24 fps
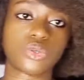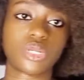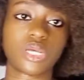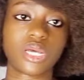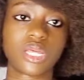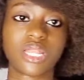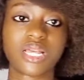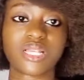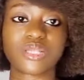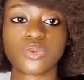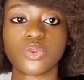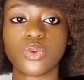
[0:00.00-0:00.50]

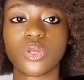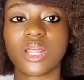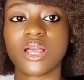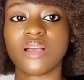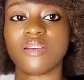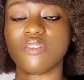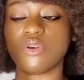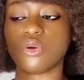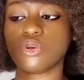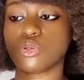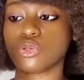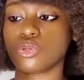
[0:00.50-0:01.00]
toner. That's what
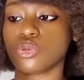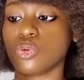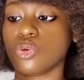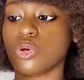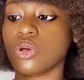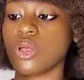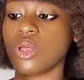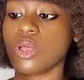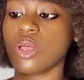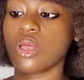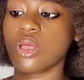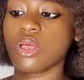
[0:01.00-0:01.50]
I've
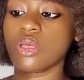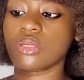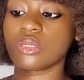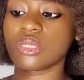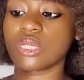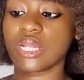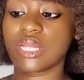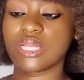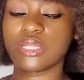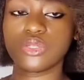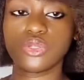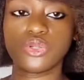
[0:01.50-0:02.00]
also
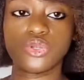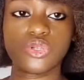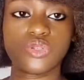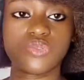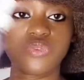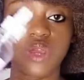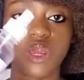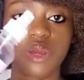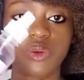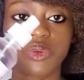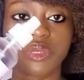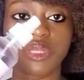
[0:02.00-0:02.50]
started to use
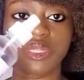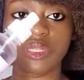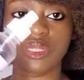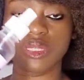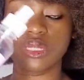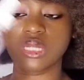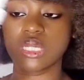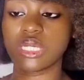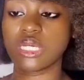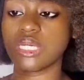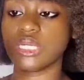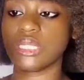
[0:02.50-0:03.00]
very
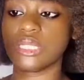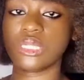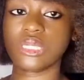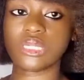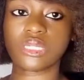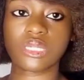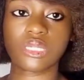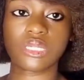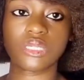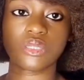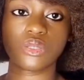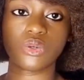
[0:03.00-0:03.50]
recently.
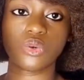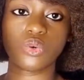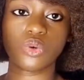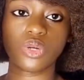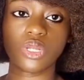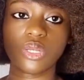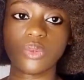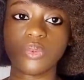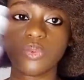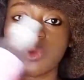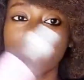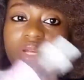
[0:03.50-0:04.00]
This is the
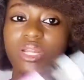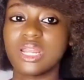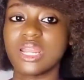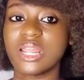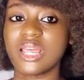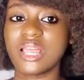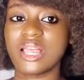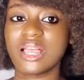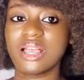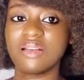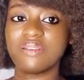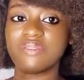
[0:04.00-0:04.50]
only one that I
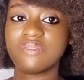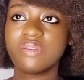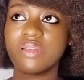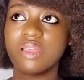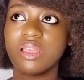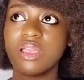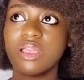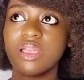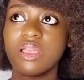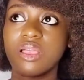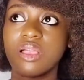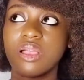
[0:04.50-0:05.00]
have
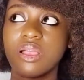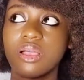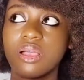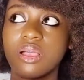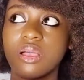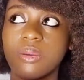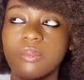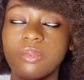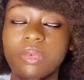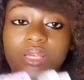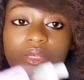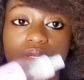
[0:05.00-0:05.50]

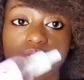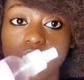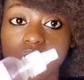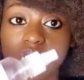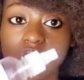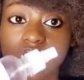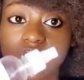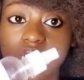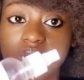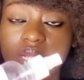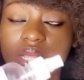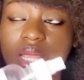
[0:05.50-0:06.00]

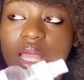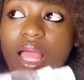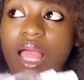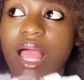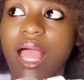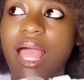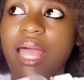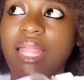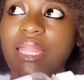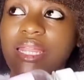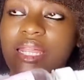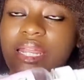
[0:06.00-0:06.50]
exhausted,
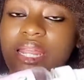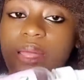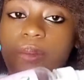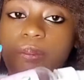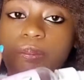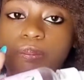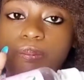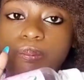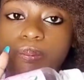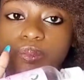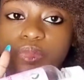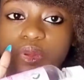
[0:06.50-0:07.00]
and then
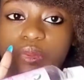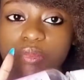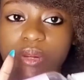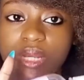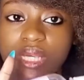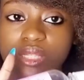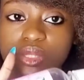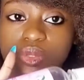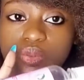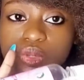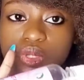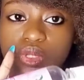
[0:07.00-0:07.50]
I
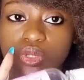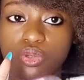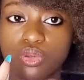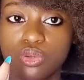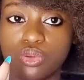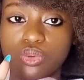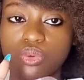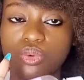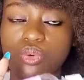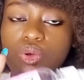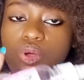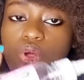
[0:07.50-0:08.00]
replaced with
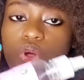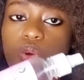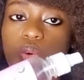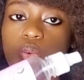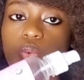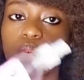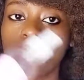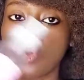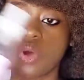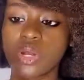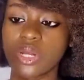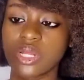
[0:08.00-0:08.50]
two.
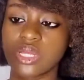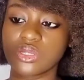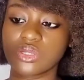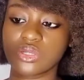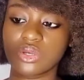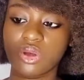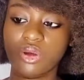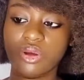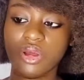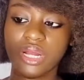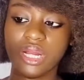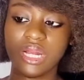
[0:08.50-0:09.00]
One
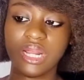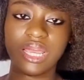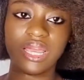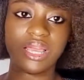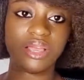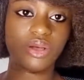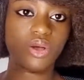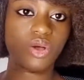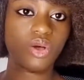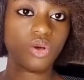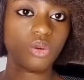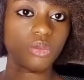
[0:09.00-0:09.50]
is already
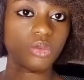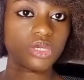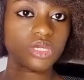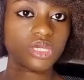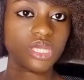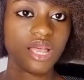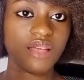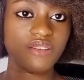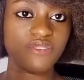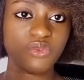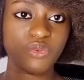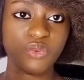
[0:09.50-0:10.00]
like
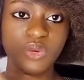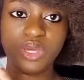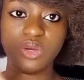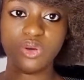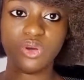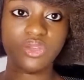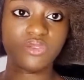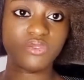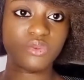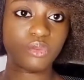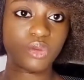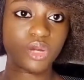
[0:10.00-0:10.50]
almost halfway
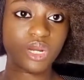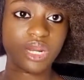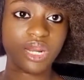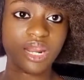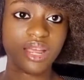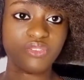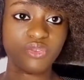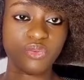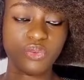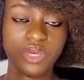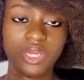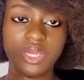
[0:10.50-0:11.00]
or even more than
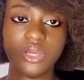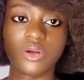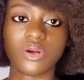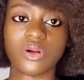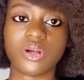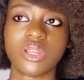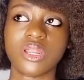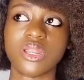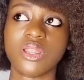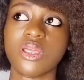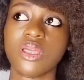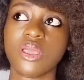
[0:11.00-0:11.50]
halfway
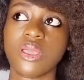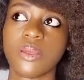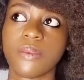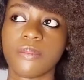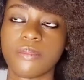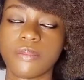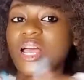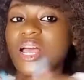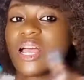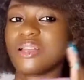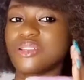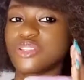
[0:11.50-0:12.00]
gone.
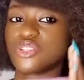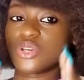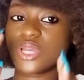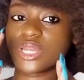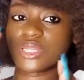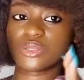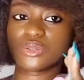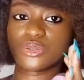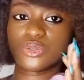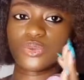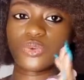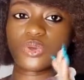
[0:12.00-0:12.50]
What I
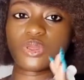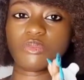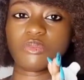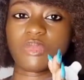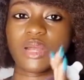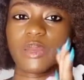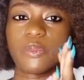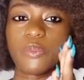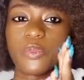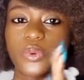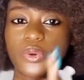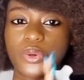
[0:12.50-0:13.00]
try to do with
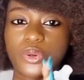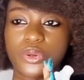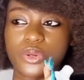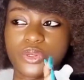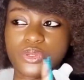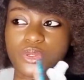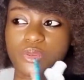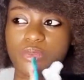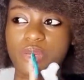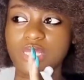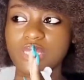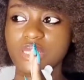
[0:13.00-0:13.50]
my
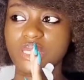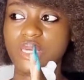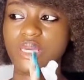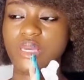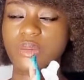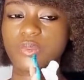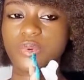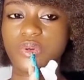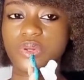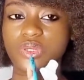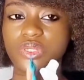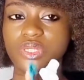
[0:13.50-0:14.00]
products or my
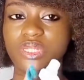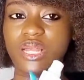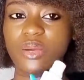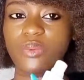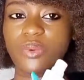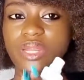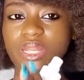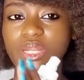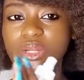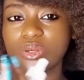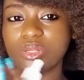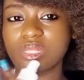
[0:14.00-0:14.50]
skincare products is that
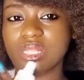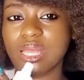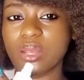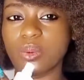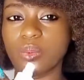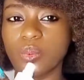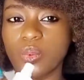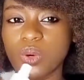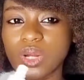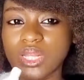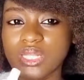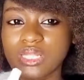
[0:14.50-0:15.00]
when it looks
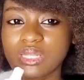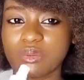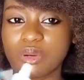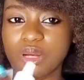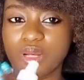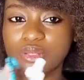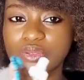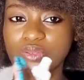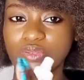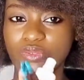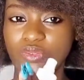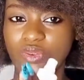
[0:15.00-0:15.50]
like one is
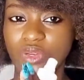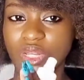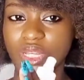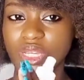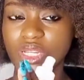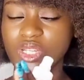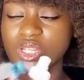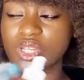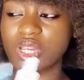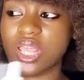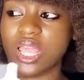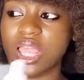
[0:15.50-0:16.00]
about to
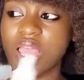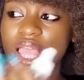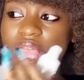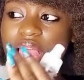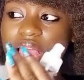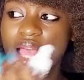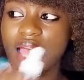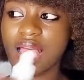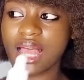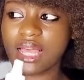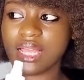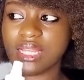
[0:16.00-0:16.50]
finish,
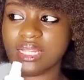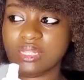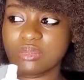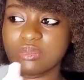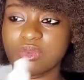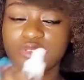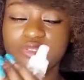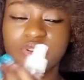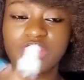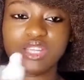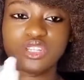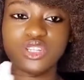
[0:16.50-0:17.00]
and
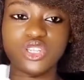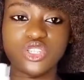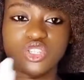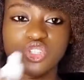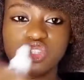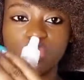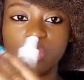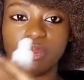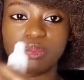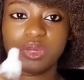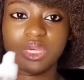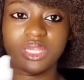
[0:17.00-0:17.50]
before I just
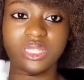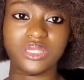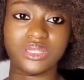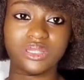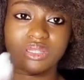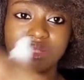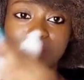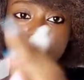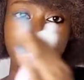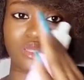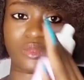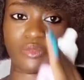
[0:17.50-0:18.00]
jump
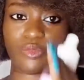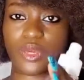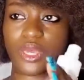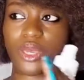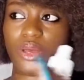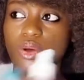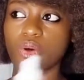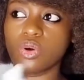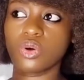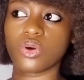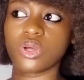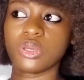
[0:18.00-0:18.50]
into the
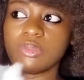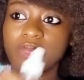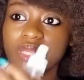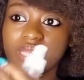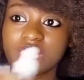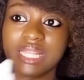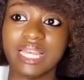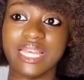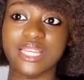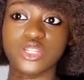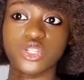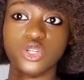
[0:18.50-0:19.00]
spare, or
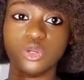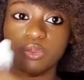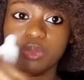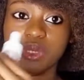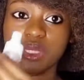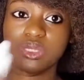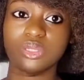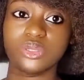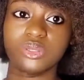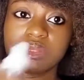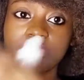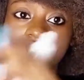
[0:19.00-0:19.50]
immediately I jump
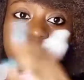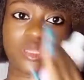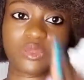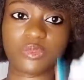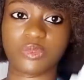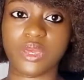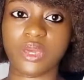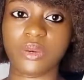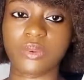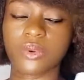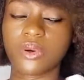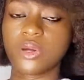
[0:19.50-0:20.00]
into the
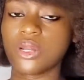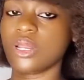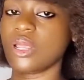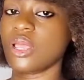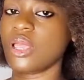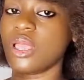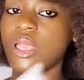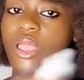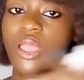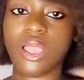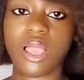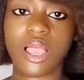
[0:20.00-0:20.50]
spare one,
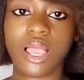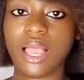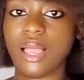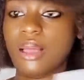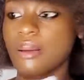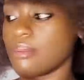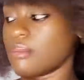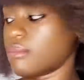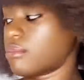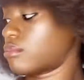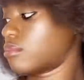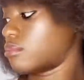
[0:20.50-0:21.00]

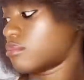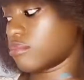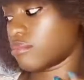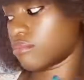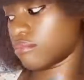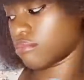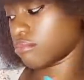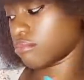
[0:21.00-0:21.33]
I'm